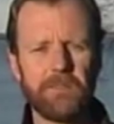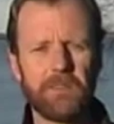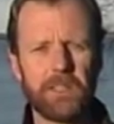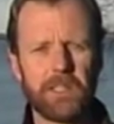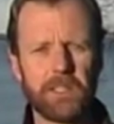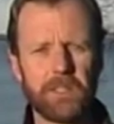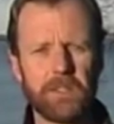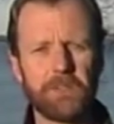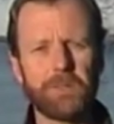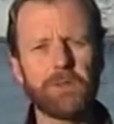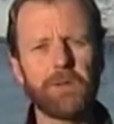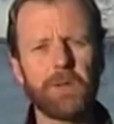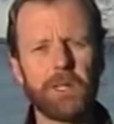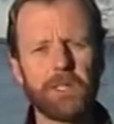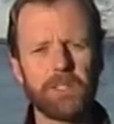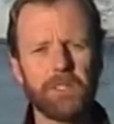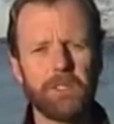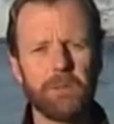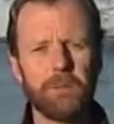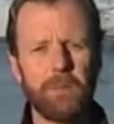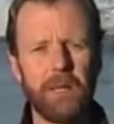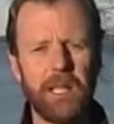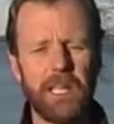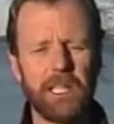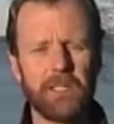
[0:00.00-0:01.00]
an
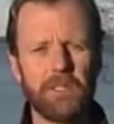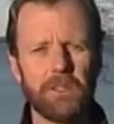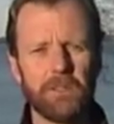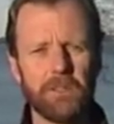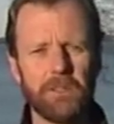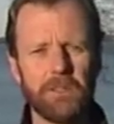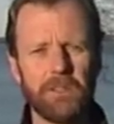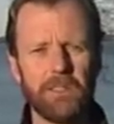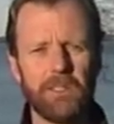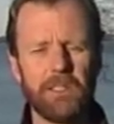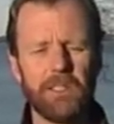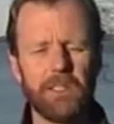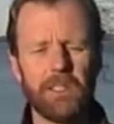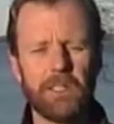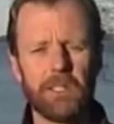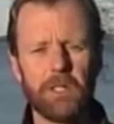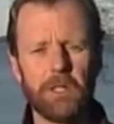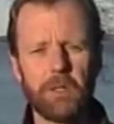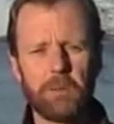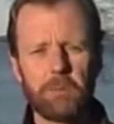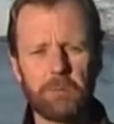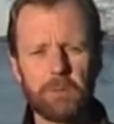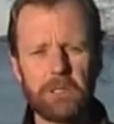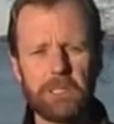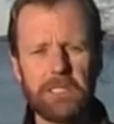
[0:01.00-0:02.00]
instruction manual.
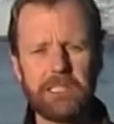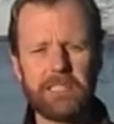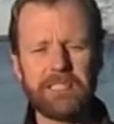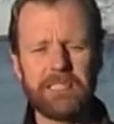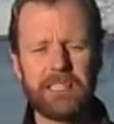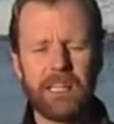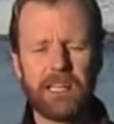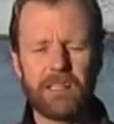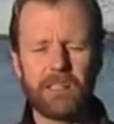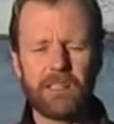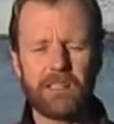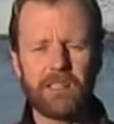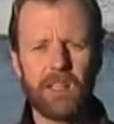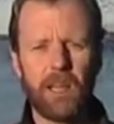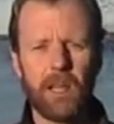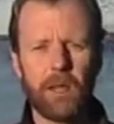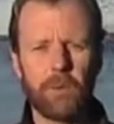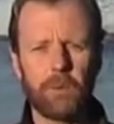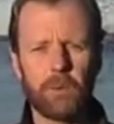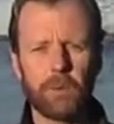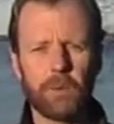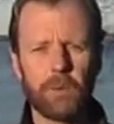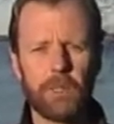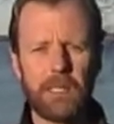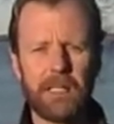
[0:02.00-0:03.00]
Please take the time
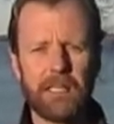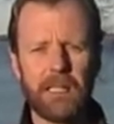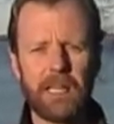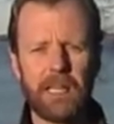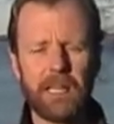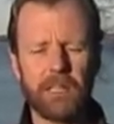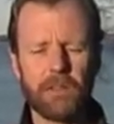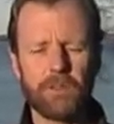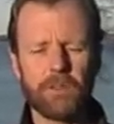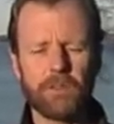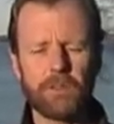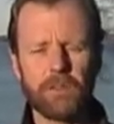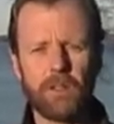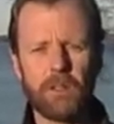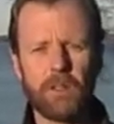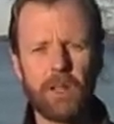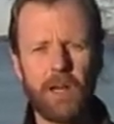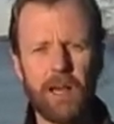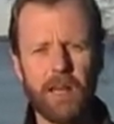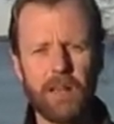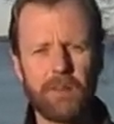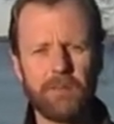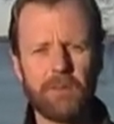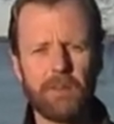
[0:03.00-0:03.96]
to read that. There's a lot of